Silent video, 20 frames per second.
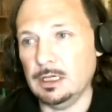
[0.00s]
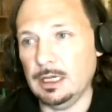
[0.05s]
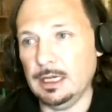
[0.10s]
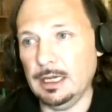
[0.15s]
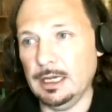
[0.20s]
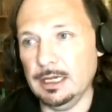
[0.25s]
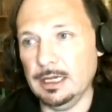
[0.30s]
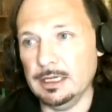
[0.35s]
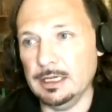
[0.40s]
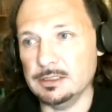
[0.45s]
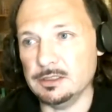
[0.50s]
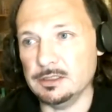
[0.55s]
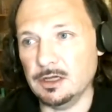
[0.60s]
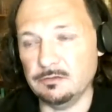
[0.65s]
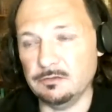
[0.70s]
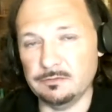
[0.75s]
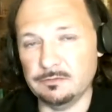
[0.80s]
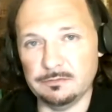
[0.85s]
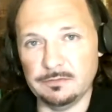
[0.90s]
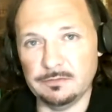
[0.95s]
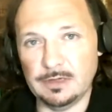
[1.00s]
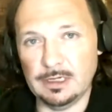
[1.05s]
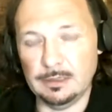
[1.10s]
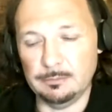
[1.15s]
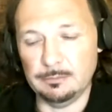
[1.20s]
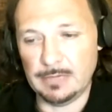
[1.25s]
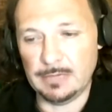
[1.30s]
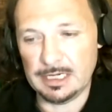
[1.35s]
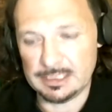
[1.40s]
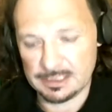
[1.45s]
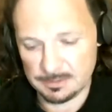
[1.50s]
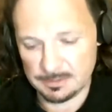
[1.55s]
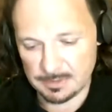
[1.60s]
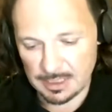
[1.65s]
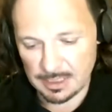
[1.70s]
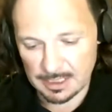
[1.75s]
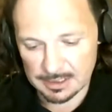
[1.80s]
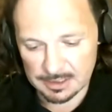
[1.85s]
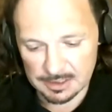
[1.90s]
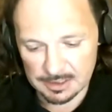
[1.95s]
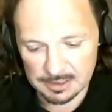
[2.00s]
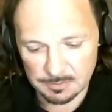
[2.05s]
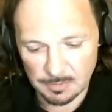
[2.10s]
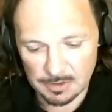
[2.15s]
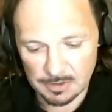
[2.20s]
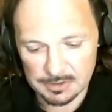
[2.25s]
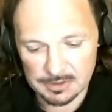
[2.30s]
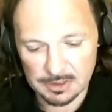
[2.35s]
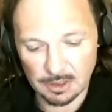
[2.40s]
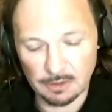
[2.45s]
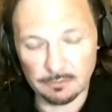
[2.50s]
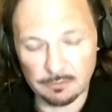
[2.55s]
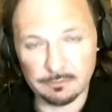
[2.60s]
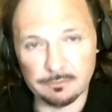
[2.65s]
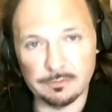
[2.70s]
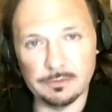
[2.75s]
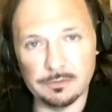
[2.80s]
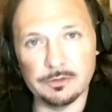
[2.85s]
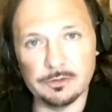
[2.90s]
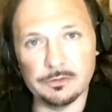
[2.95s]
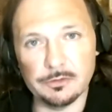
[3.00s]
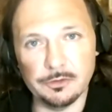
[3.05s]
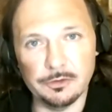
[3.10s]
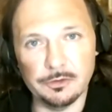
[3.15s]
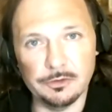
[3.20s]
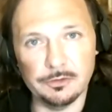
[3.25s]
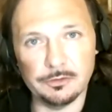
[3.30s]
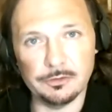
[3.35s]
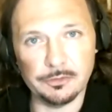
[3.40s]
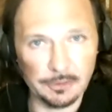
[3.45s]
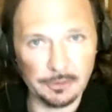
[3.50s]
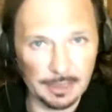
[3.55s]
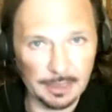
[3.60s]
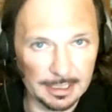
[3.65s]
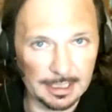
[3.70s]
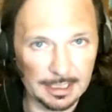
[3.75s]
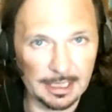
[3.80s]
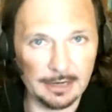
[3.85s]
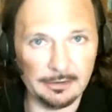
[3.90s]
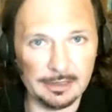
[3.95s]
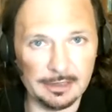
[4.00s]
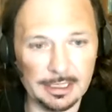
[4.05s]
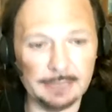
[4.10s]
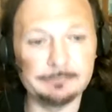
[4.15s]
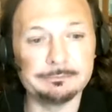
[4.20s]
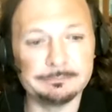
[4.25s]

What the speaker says: and I've made some connections myself through that area.